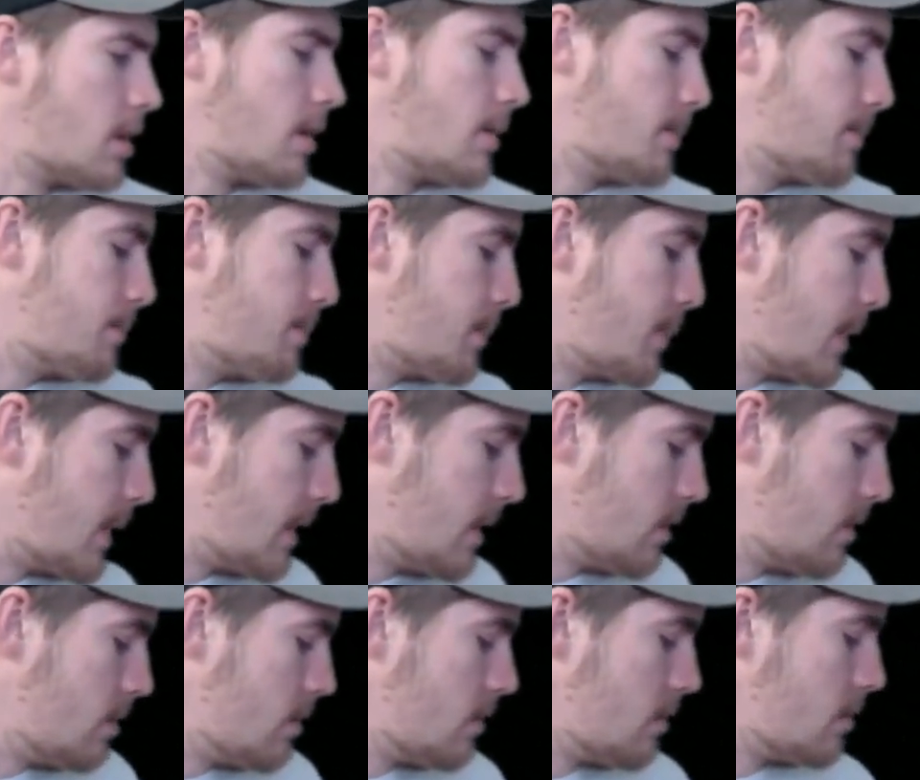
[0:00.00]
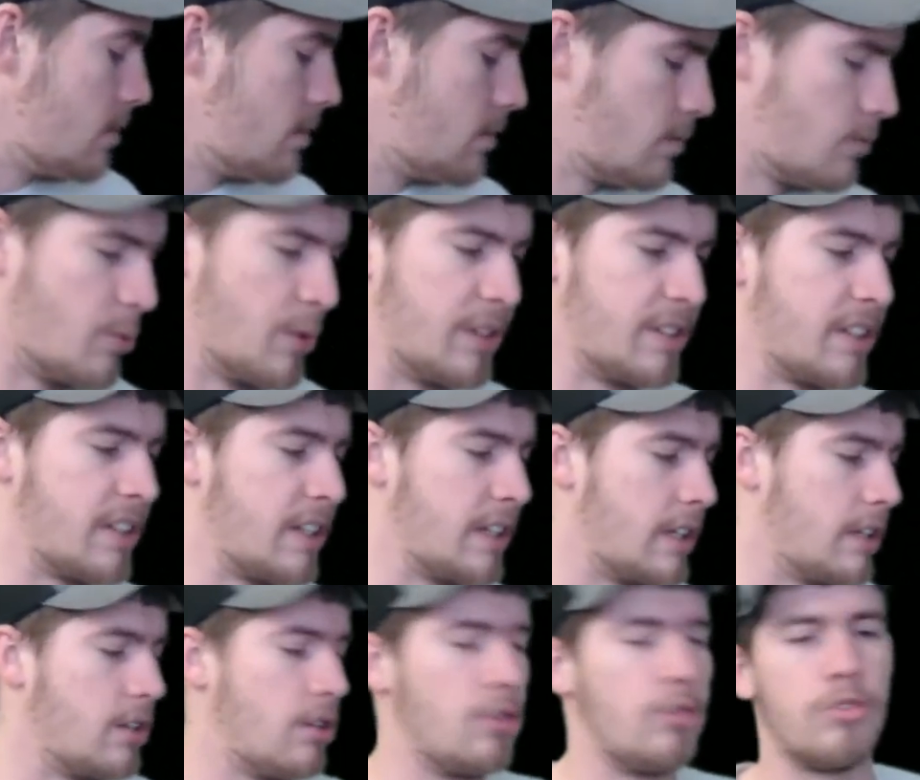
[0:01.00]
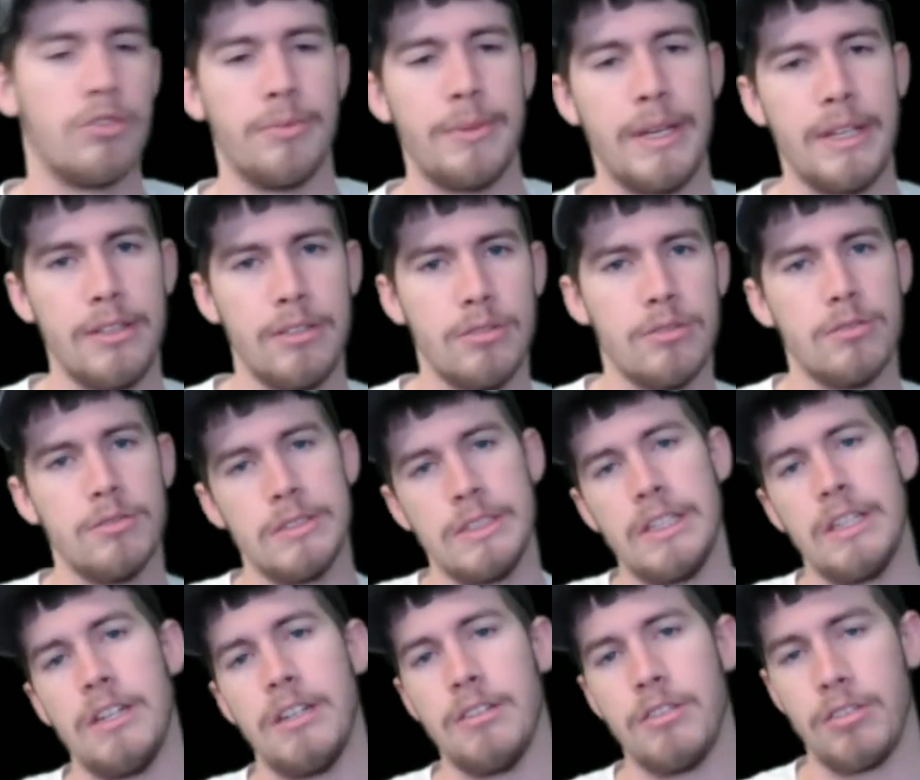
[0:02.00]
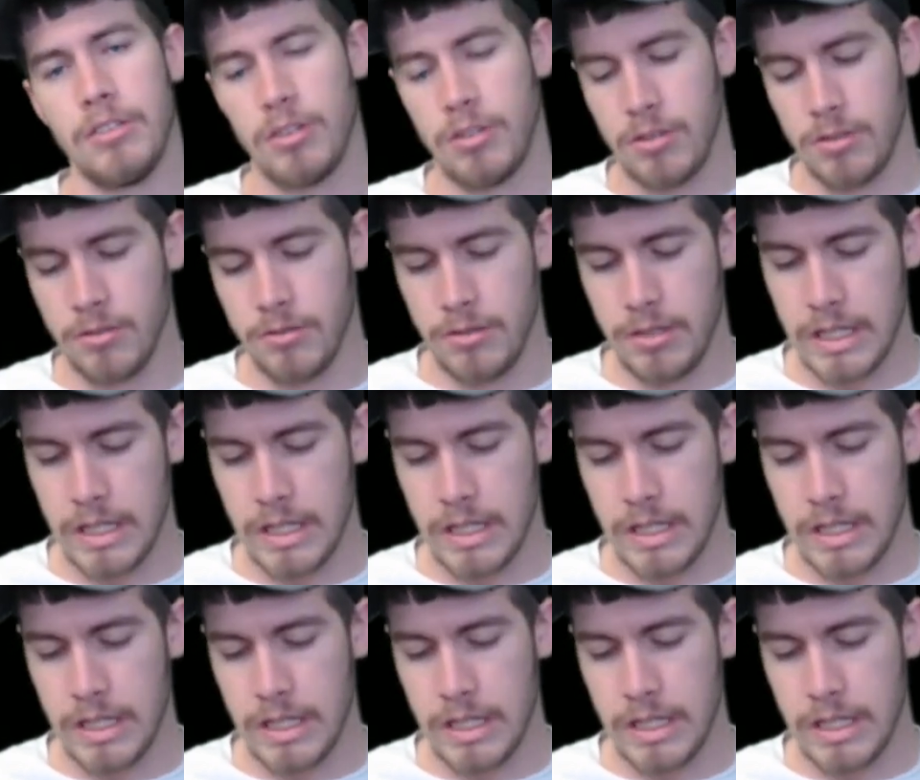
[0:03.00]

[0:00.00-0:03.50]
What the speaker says: But once I get into the user manual and get it installed,